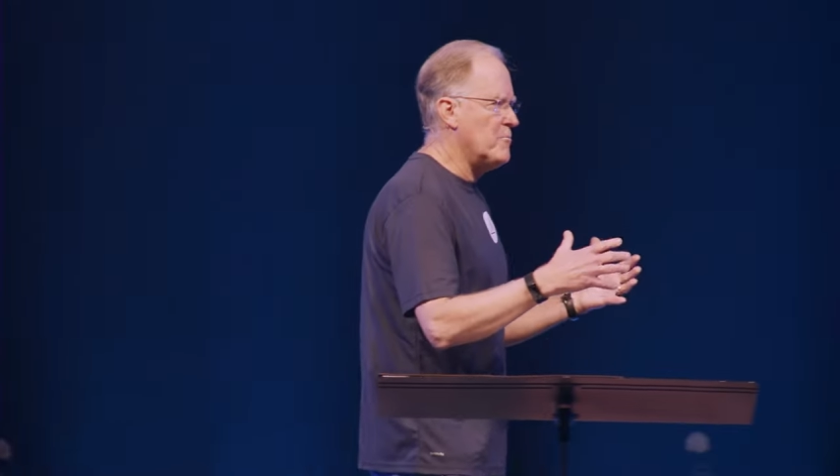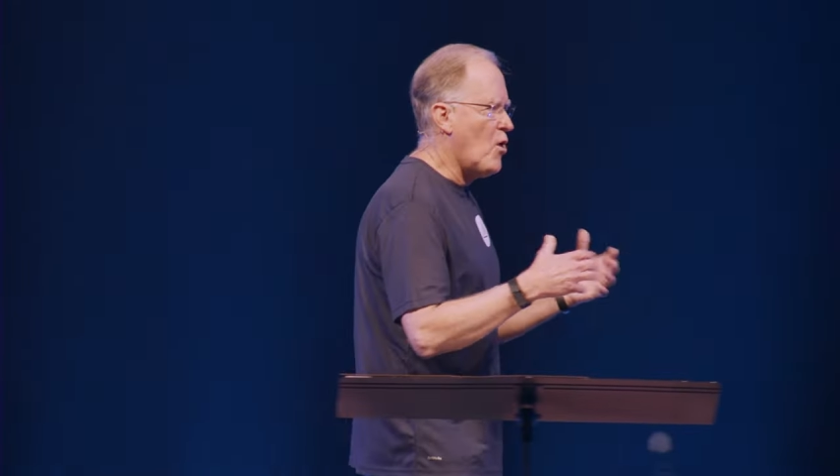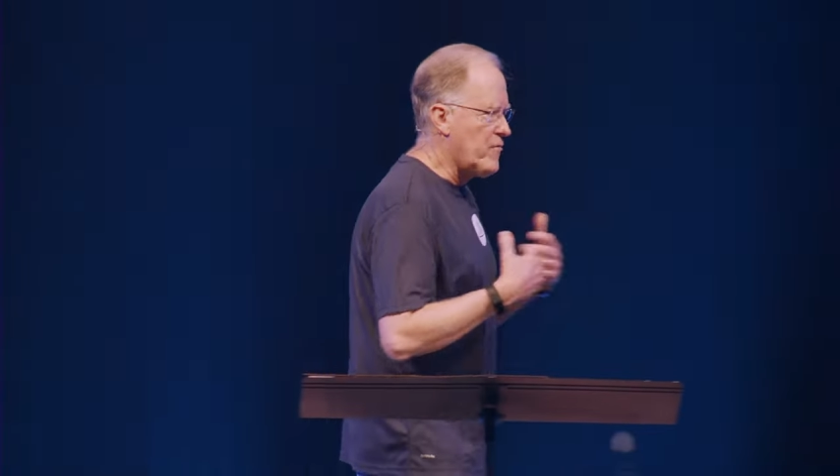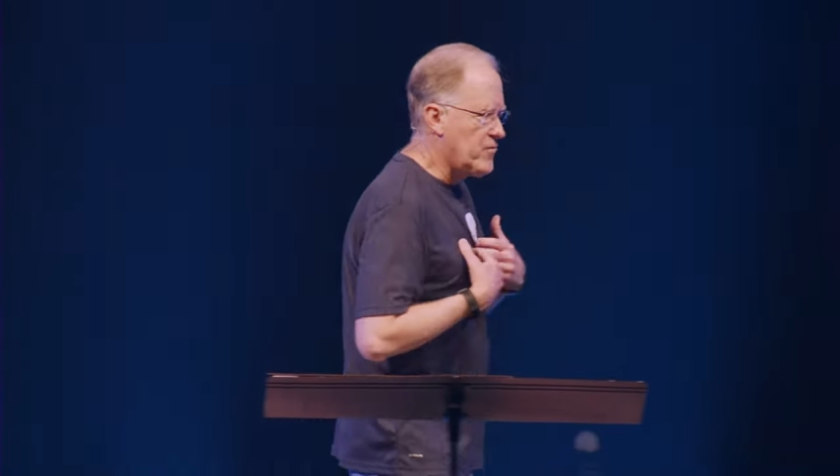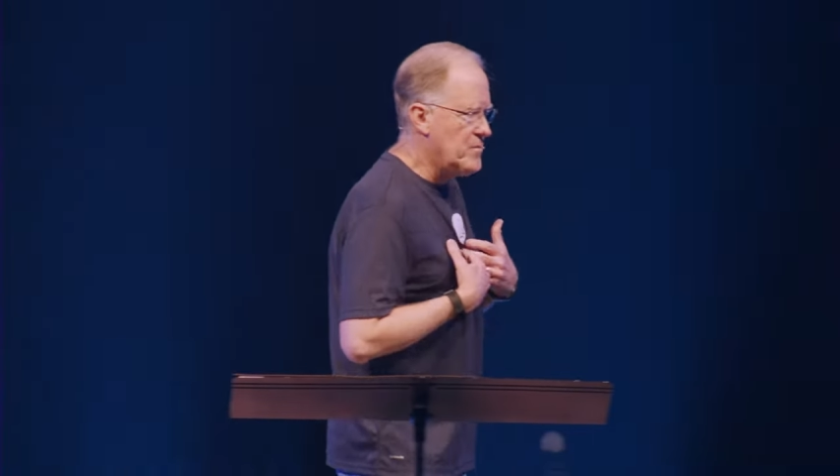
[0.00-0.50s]

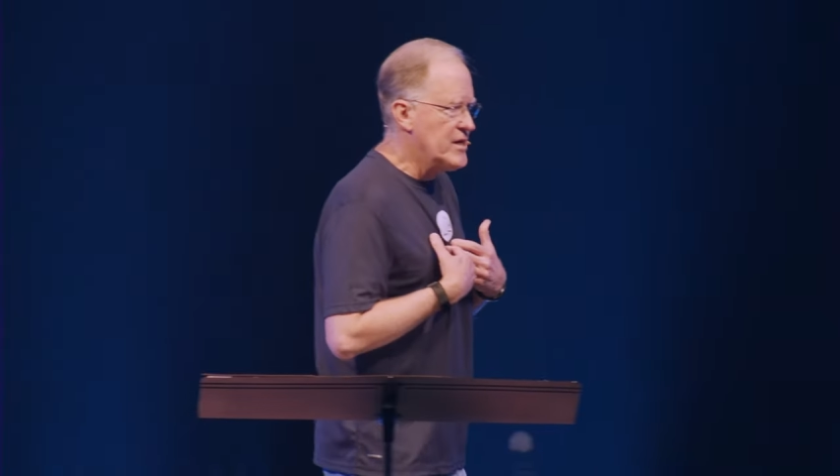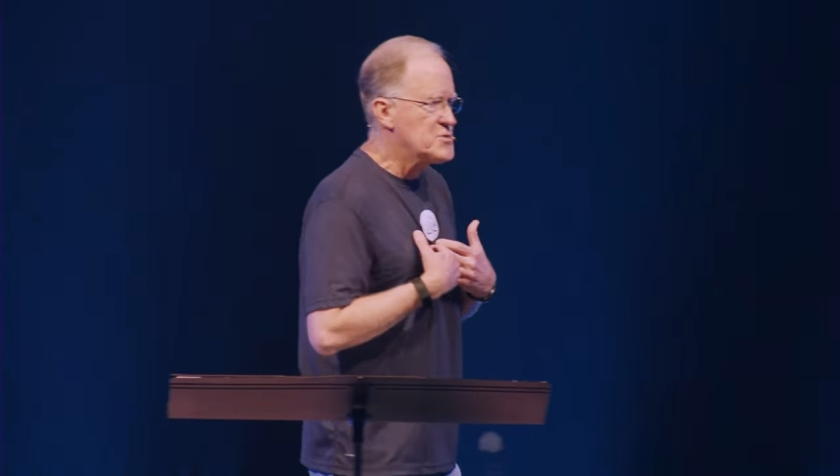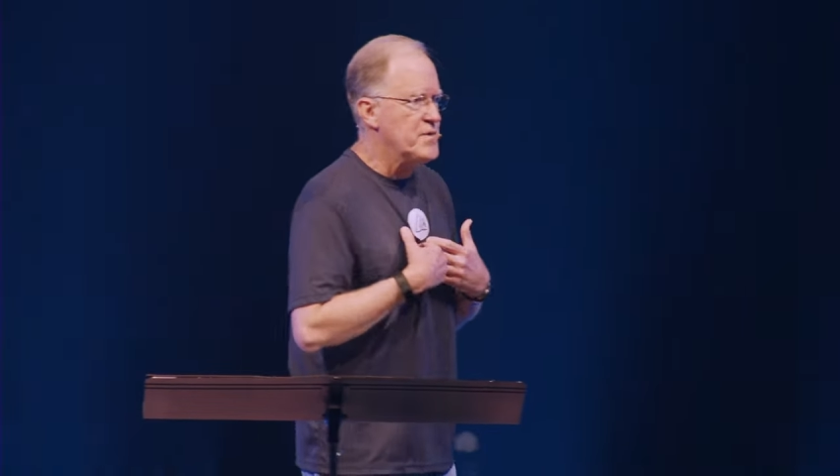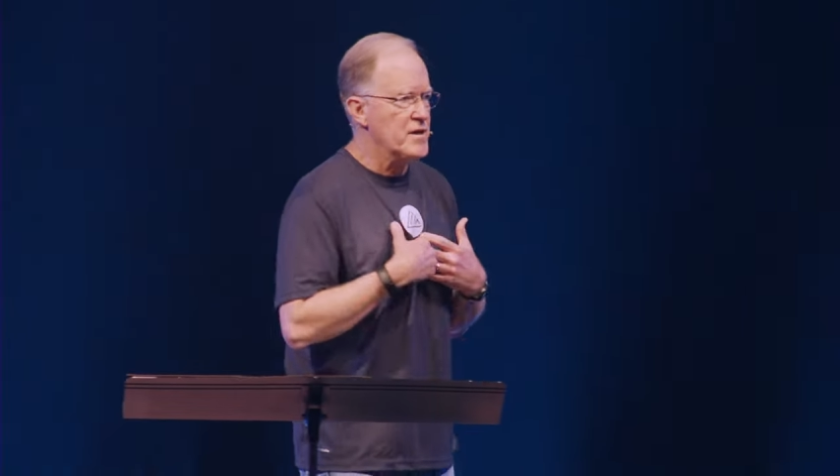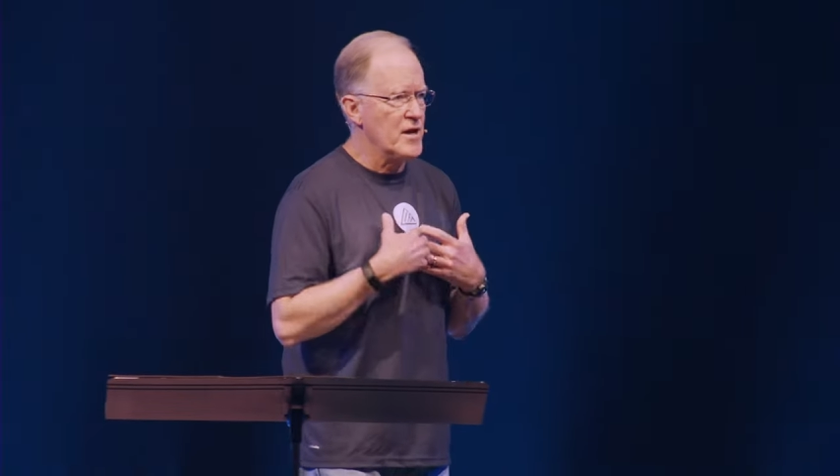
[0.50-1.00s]
apart from me,
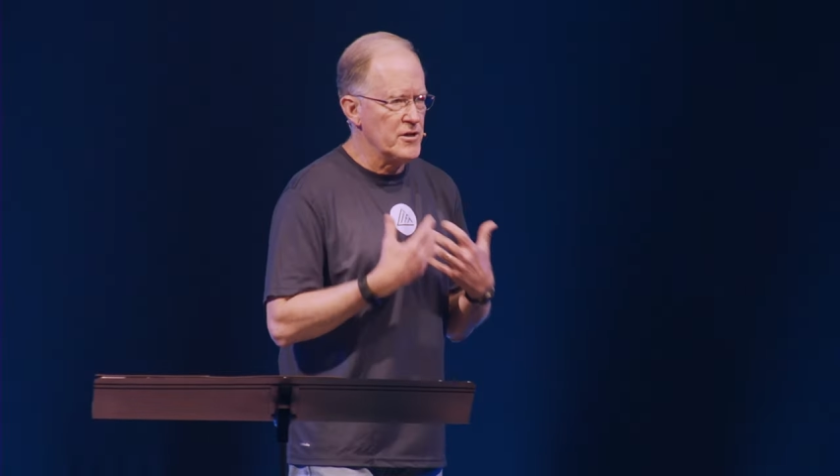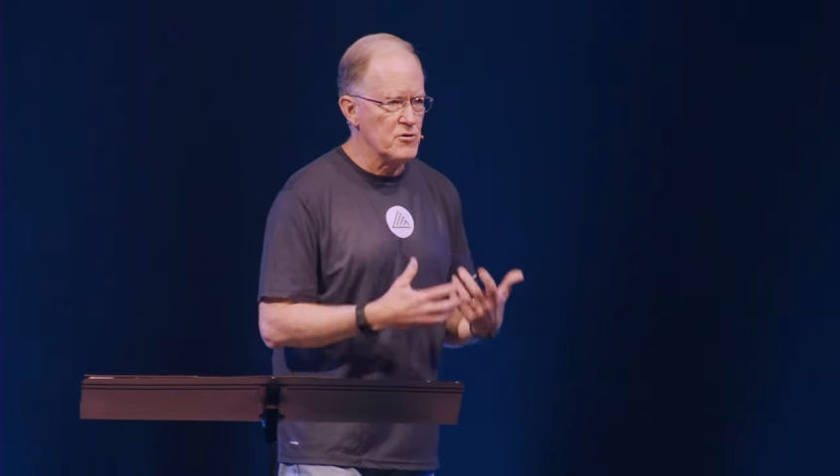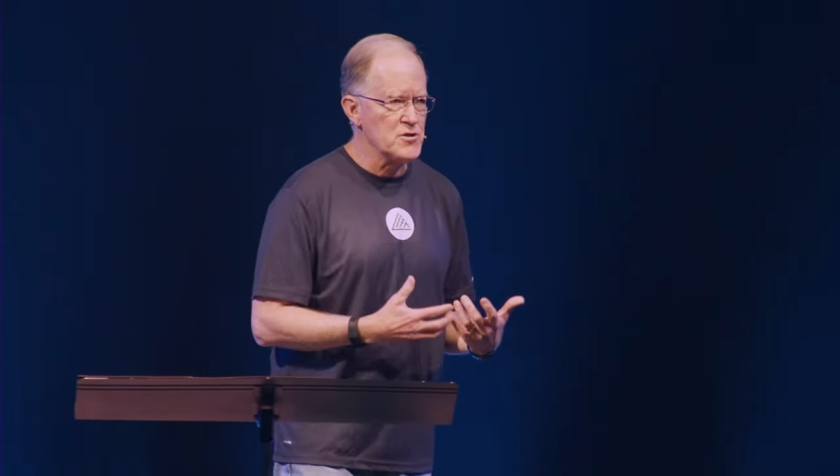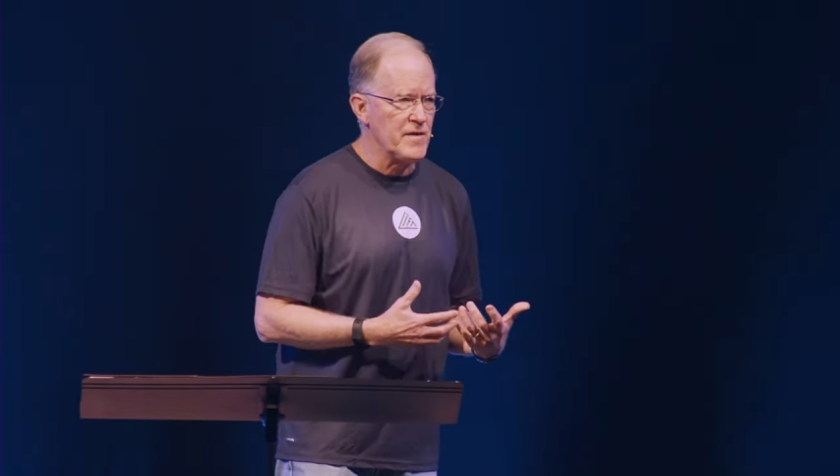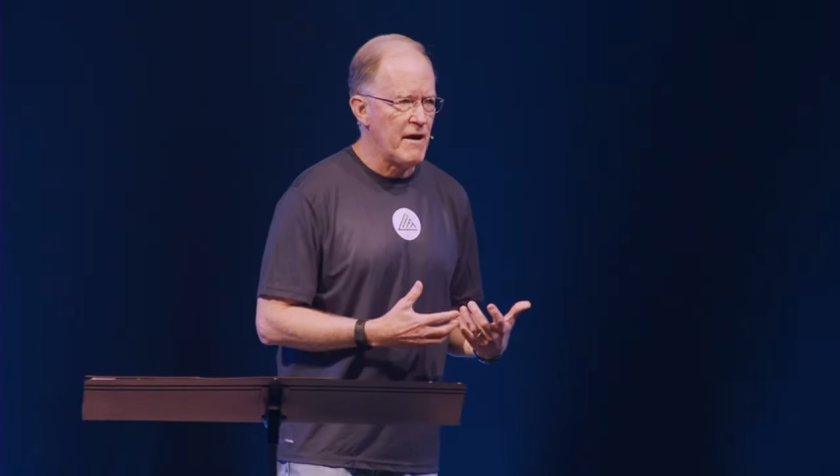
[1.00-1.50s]
spent
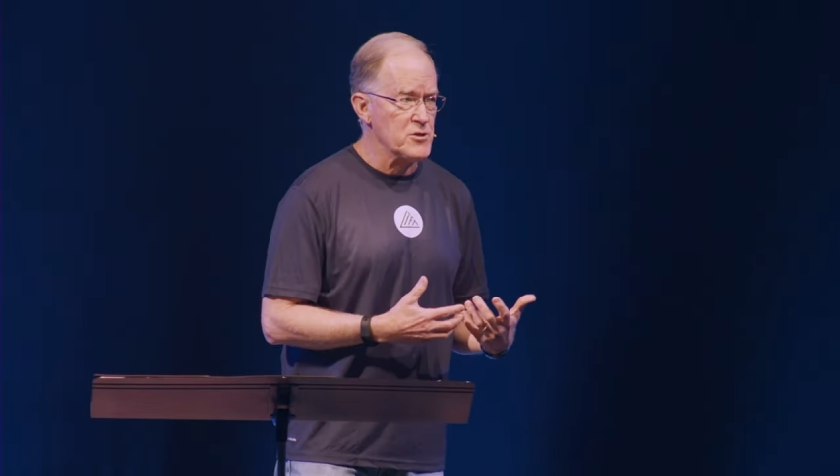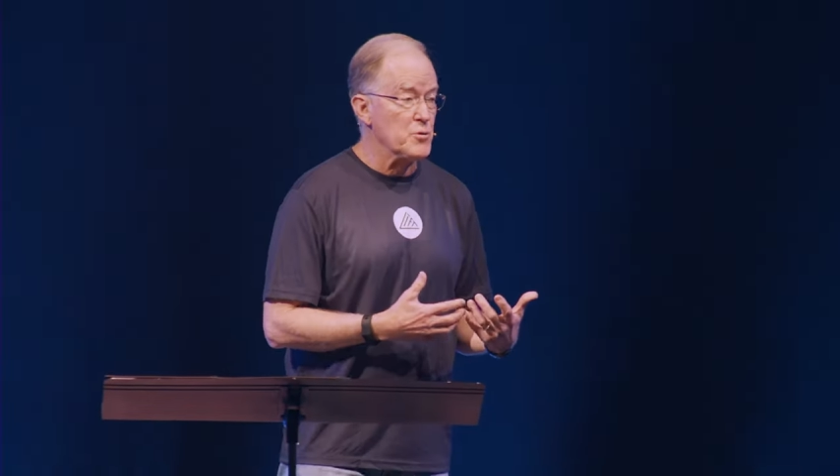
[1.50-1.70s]
hundreds of hours,